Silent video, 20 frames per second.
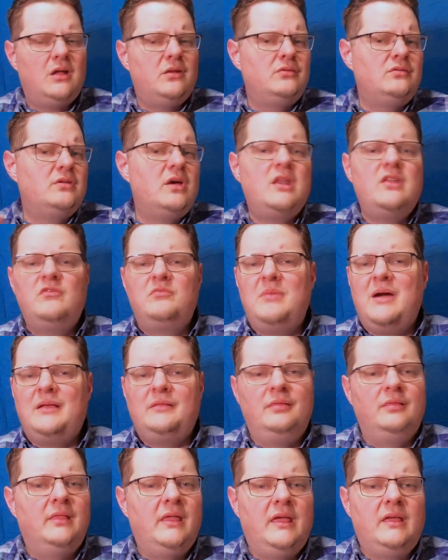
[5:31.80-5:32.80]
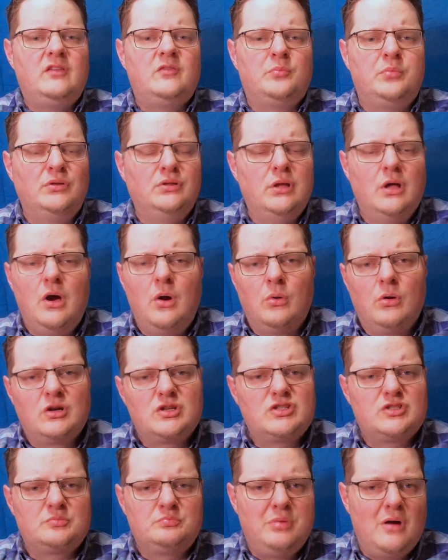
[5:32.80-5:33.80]
None of my links below
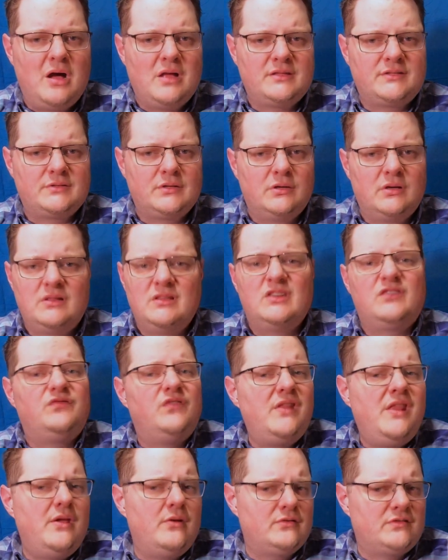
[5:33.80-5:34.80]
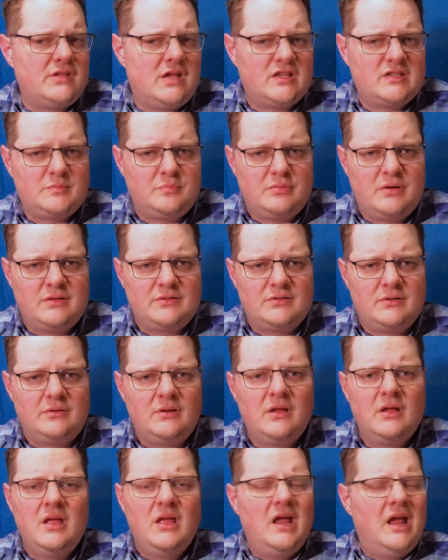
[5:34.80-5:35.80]
are sponsored, and this video is not
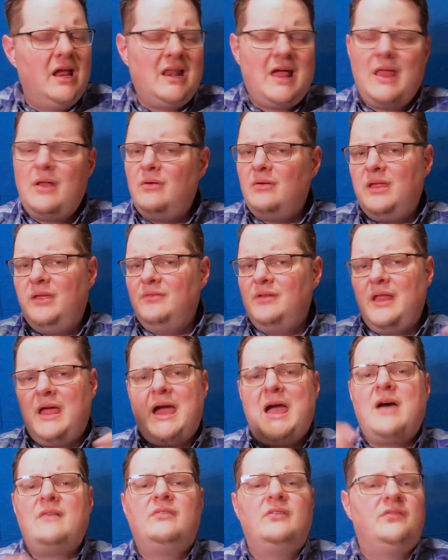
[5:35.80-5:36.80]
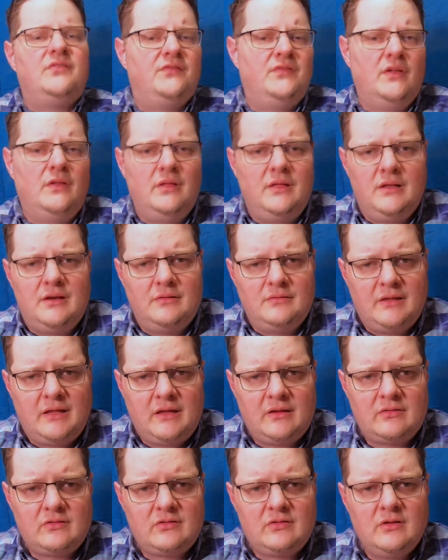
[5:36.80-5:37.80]
sponsored, and I don't even have affiliate
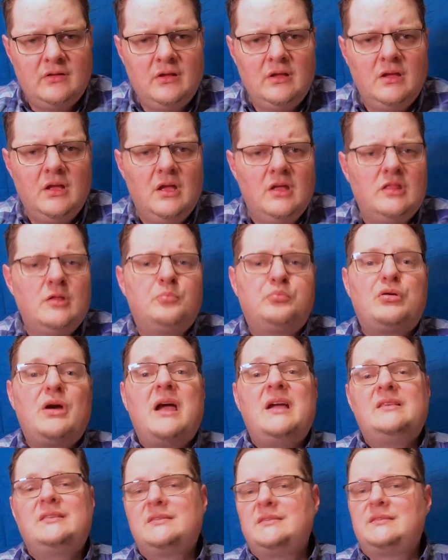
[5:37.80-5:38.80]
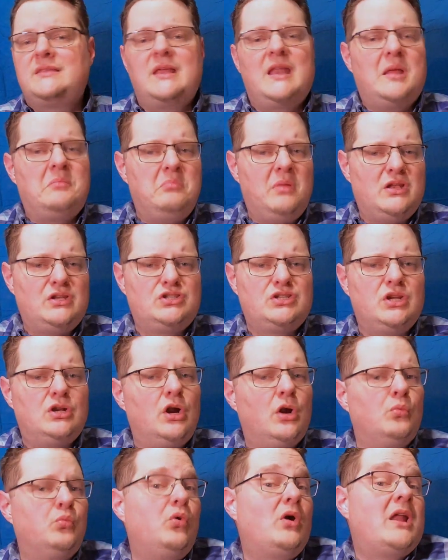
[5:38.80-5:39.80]
links. The prices that I
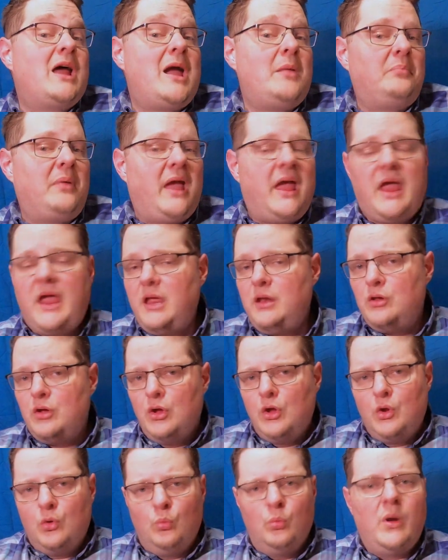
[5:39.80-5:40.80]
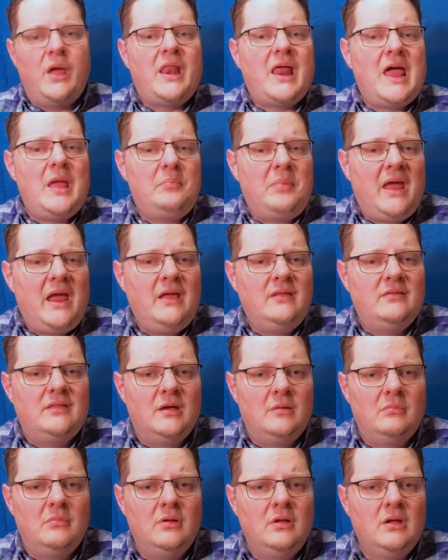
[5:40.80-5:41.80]
mention are what I paid when I paid
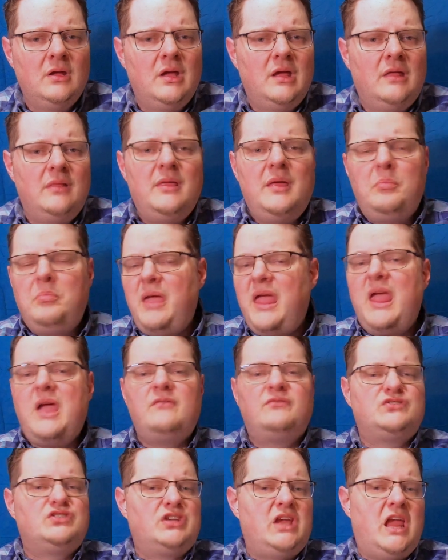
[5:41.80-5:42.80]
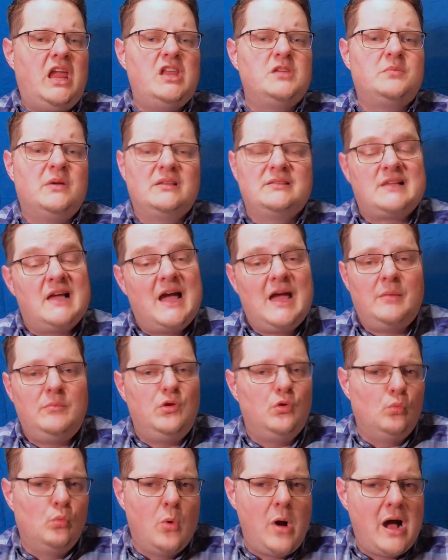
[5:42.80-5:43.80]
them. They may have changed by the
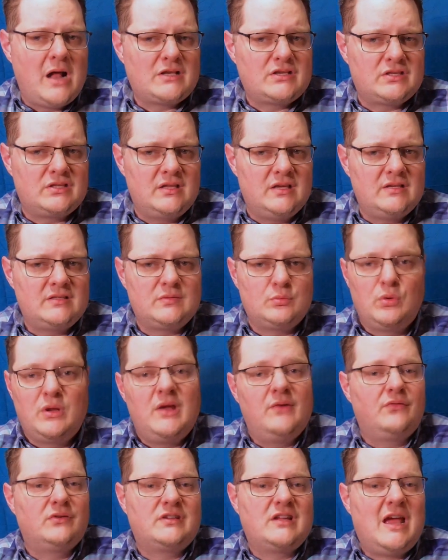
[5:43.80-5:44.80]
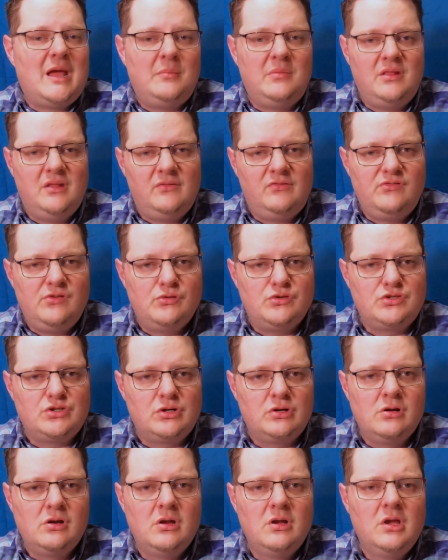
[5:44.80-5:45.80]
time you watch this, whatever time in the
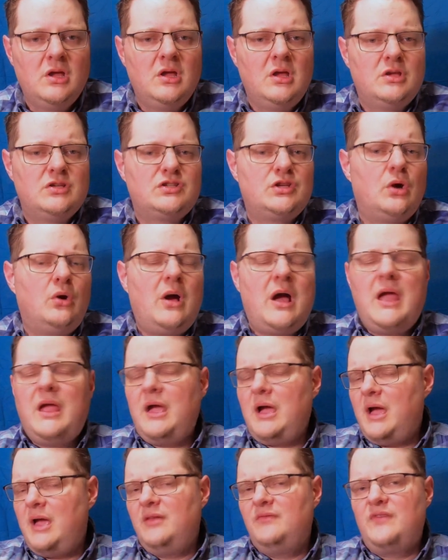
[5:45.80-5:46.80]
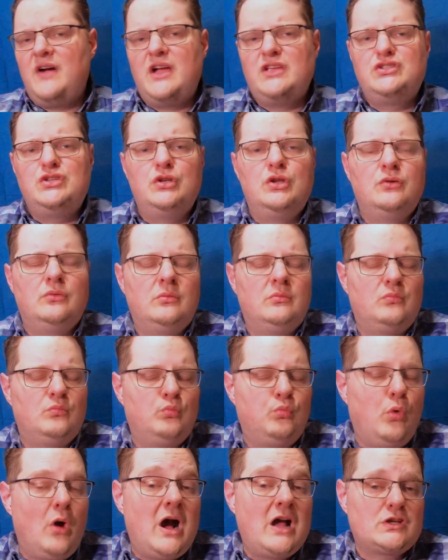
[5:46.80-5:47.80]
future. So I advise you to
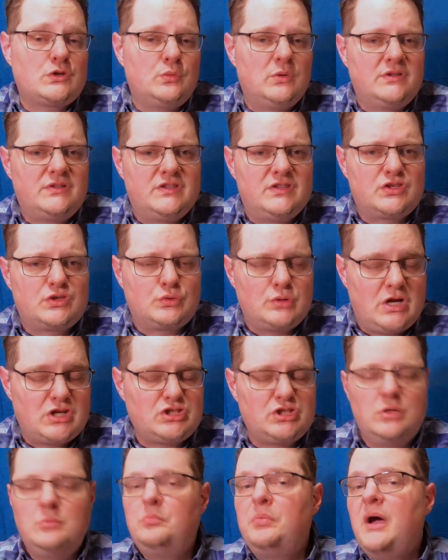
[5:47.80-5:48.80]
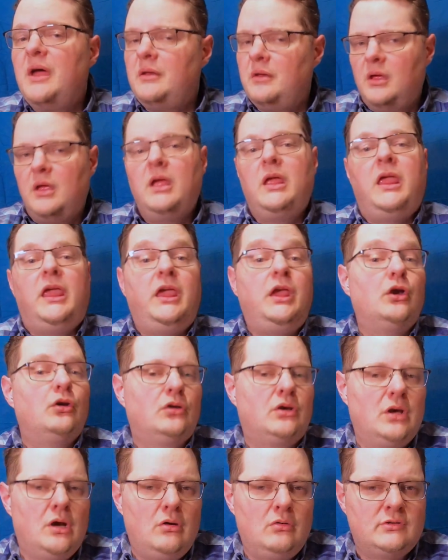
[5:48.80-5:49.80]
watch with discretion, but
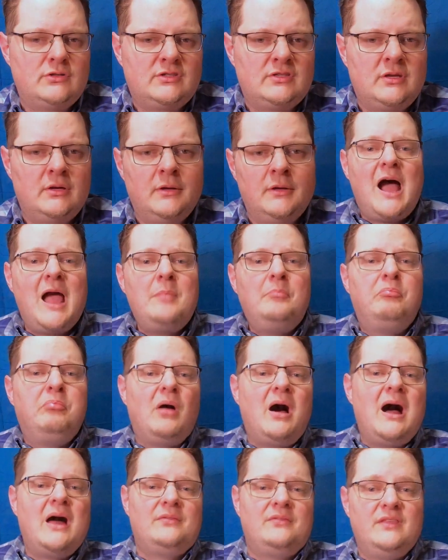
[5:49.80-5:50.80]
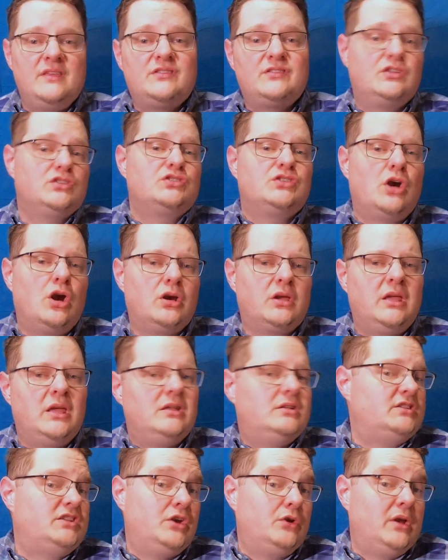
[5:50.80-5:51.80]
here goes. I bought this guitar
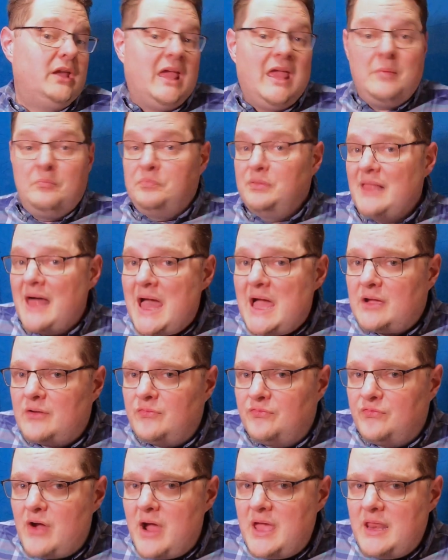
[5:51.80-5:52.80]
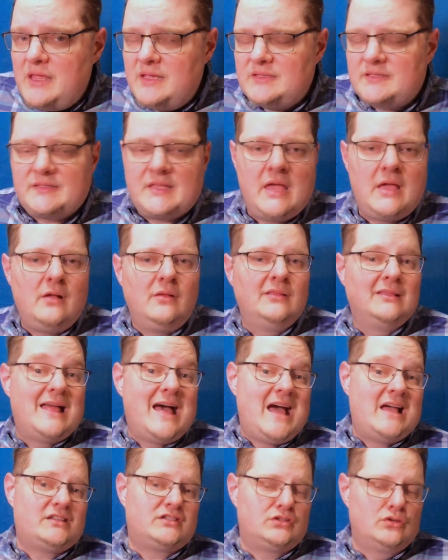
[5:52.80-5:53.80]
kit during a Black Friday sale
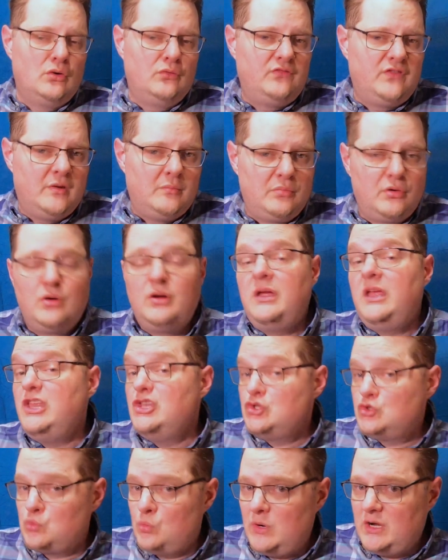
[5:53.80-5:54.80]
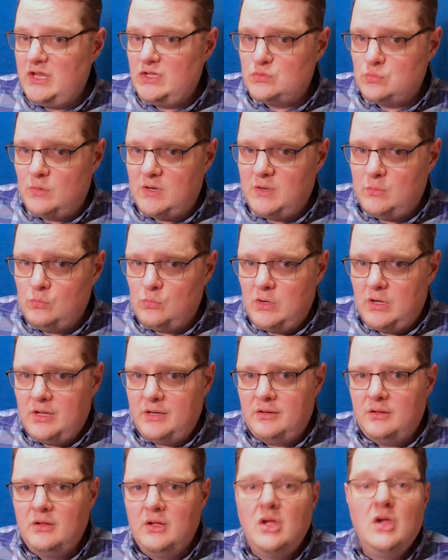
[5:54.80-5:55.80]
last November in
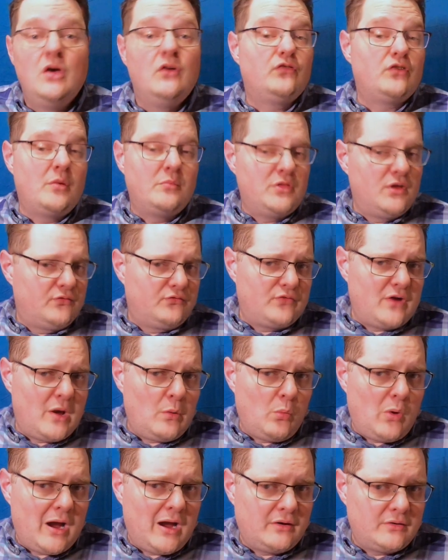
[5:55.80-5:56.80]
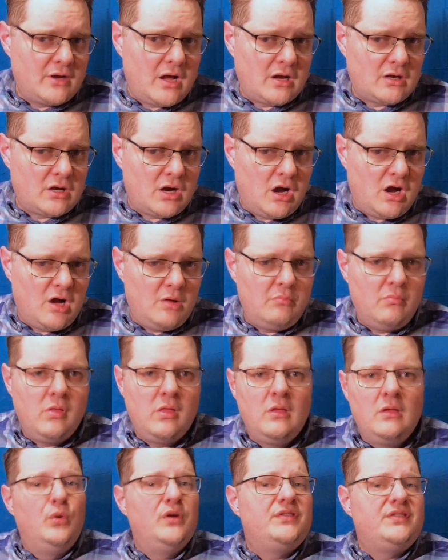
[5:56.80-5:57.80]
2021 from thefretwire.com.
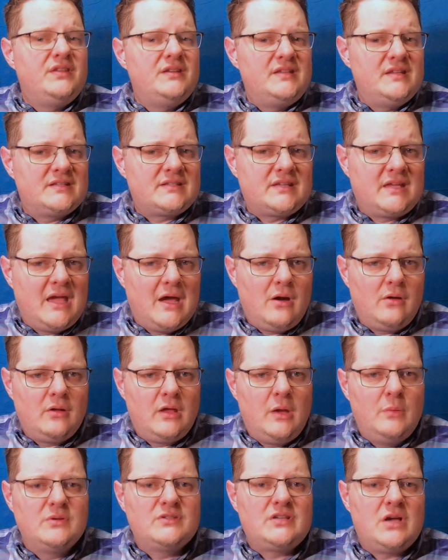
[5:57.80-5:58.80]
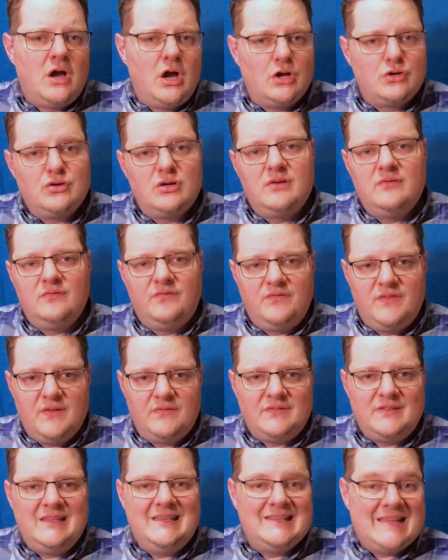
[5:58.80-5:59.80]
With the discount, it was
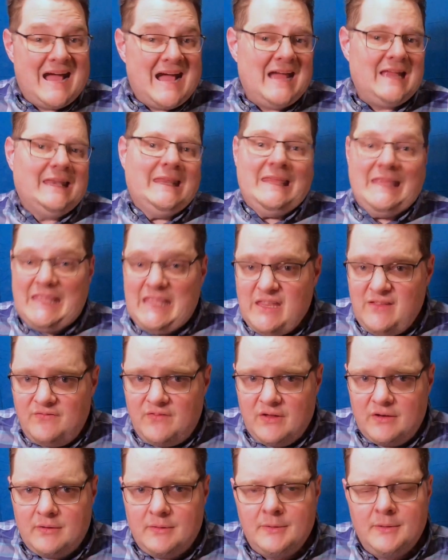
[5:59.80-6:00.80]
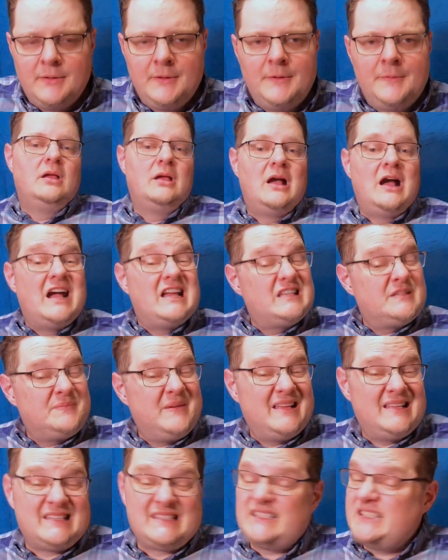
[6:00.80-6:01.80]
$159 even. I spent